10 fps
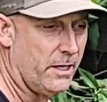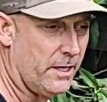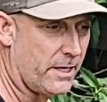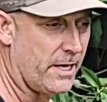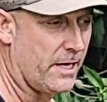
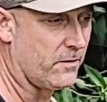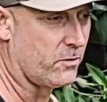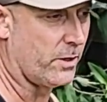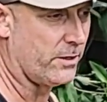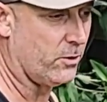And again,
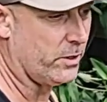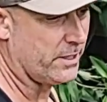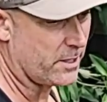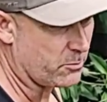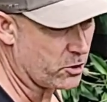so I don't
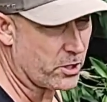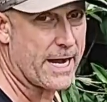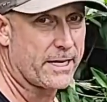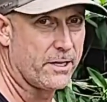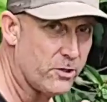end up
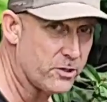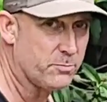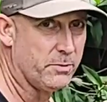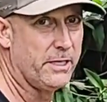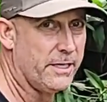cracking or
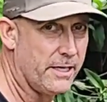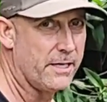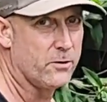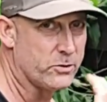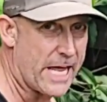splitting any
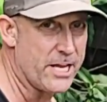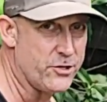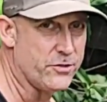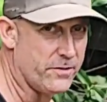of those edges.